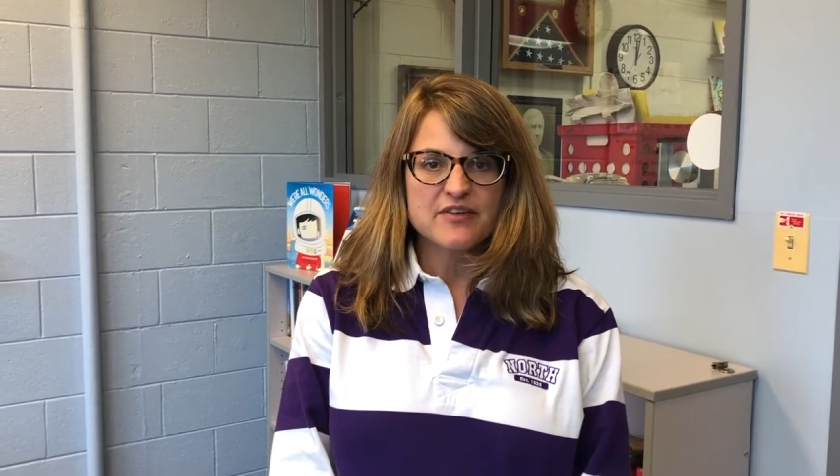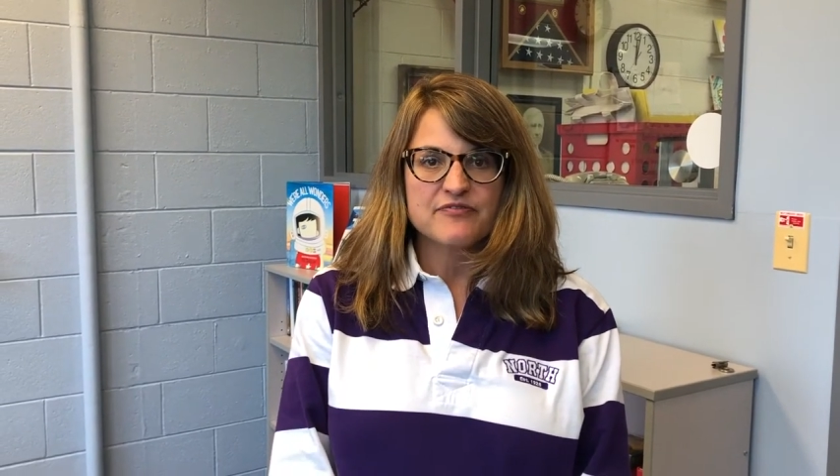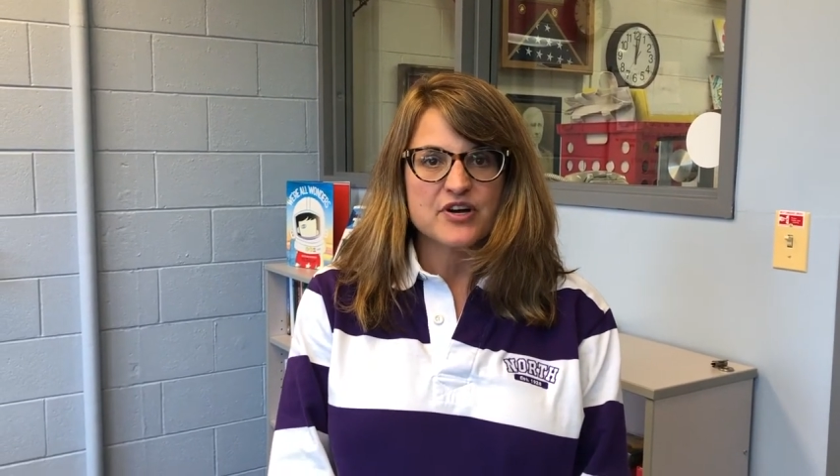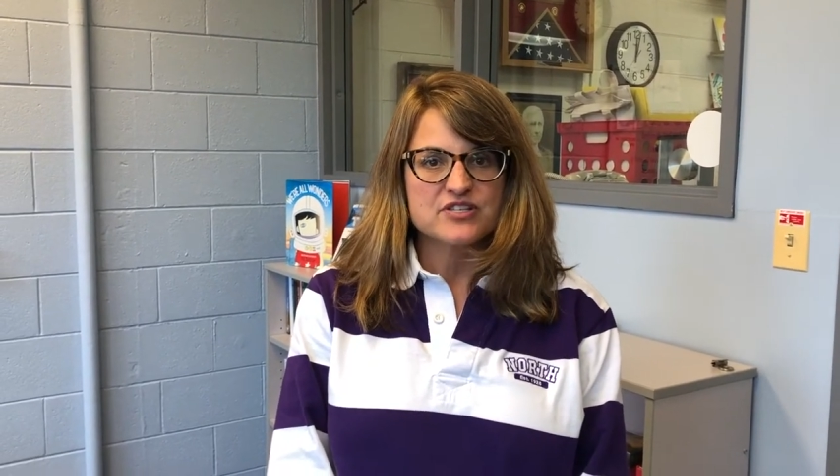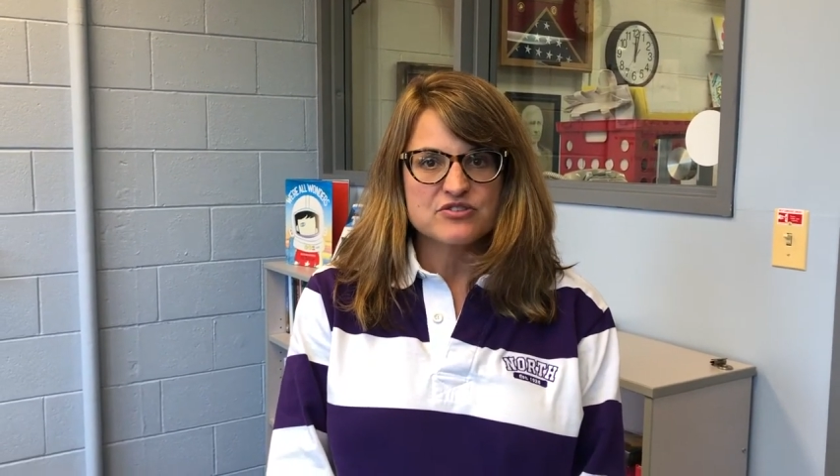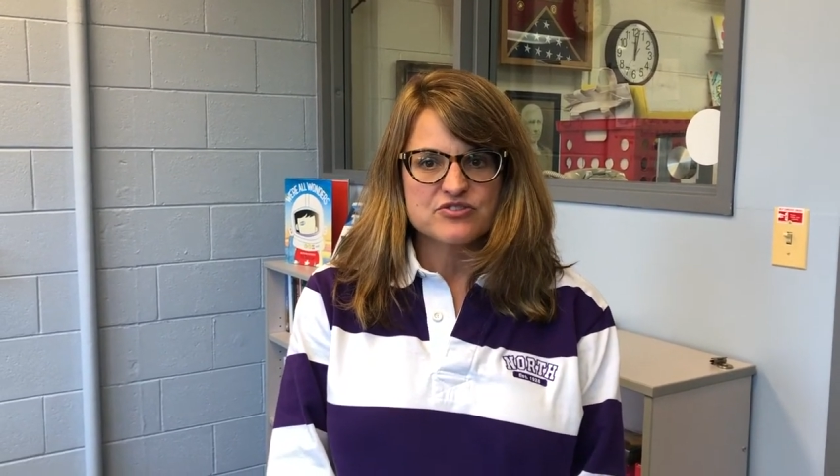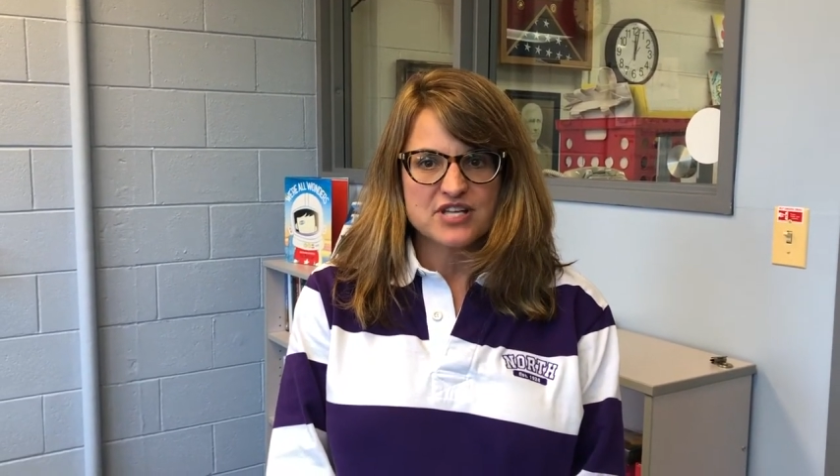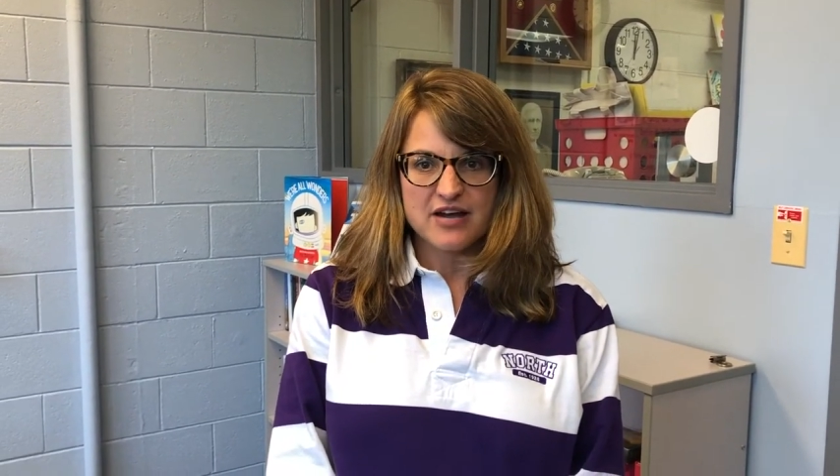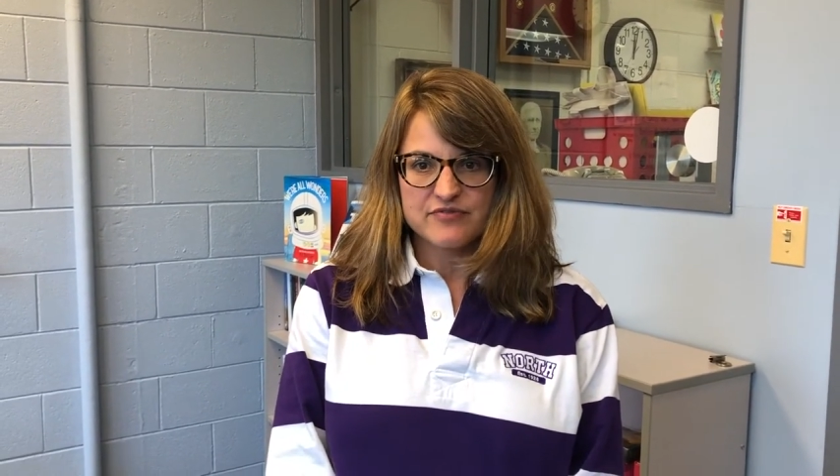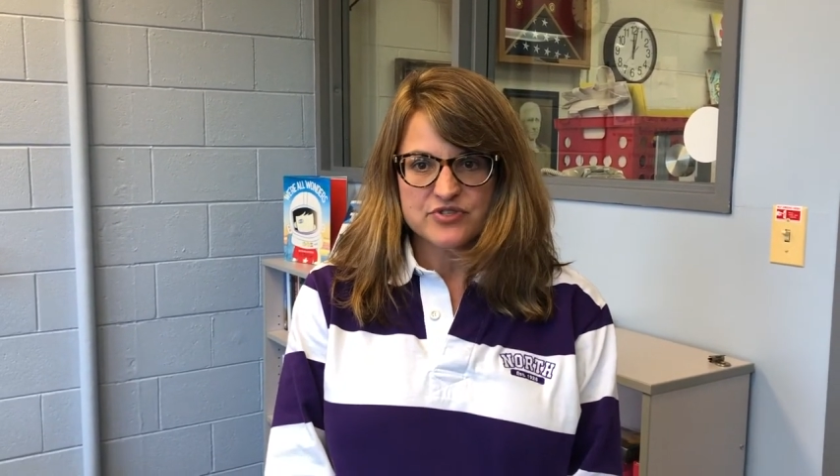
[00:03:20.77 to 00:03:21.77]
It fosters
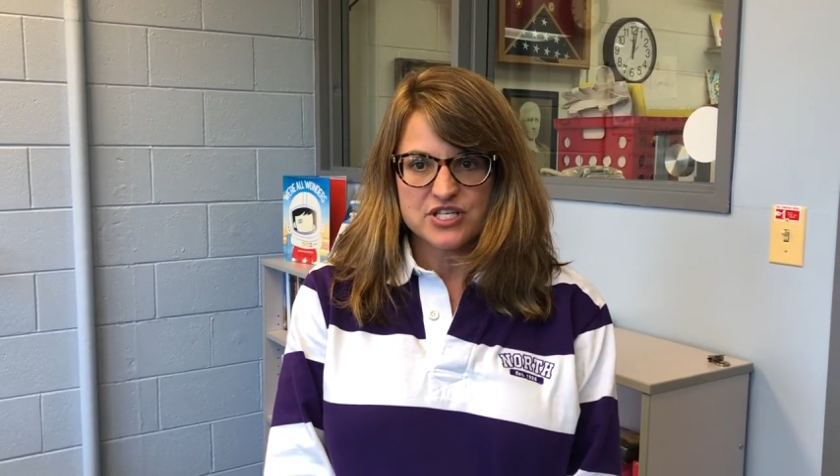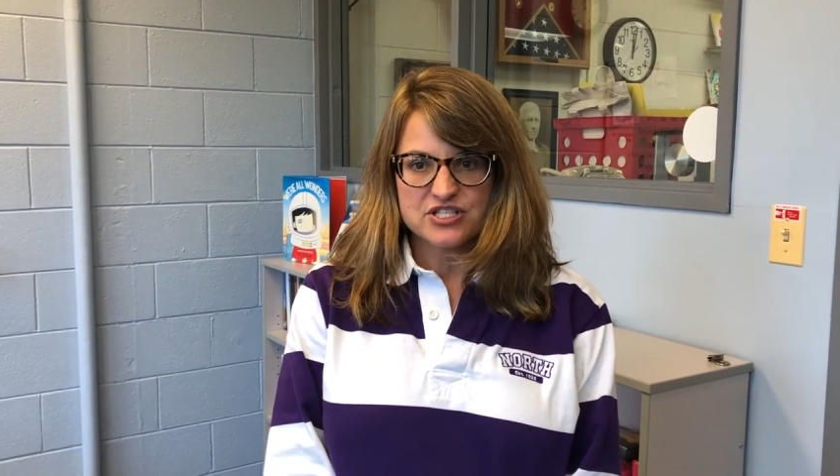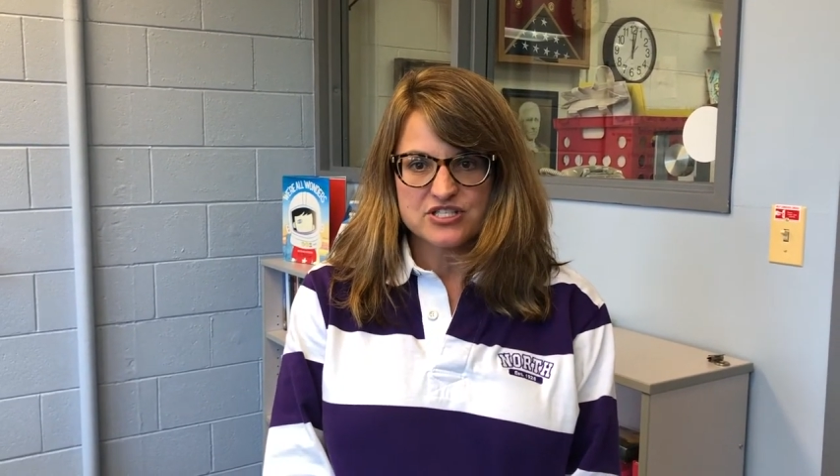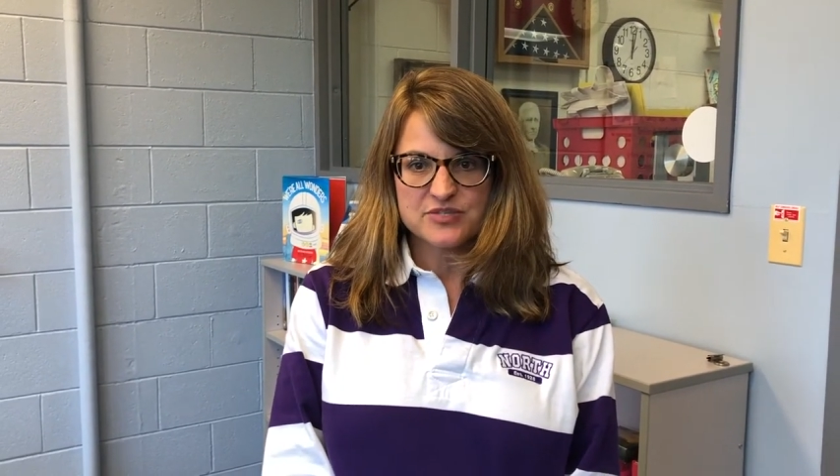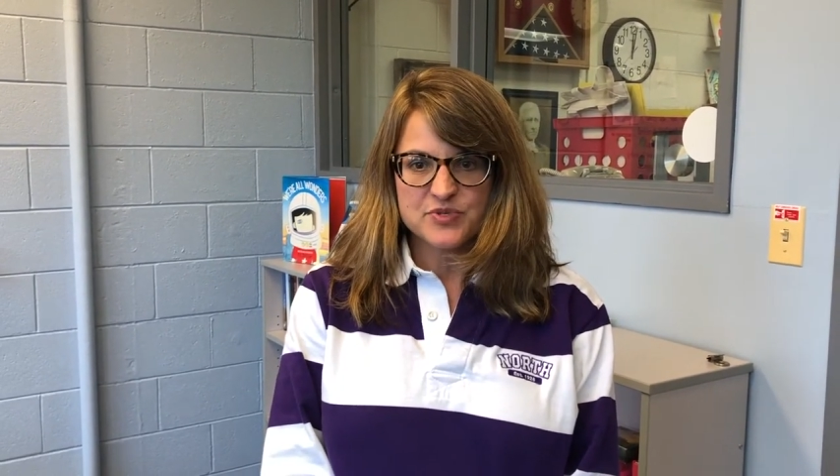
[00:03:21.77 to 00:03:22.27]
conversations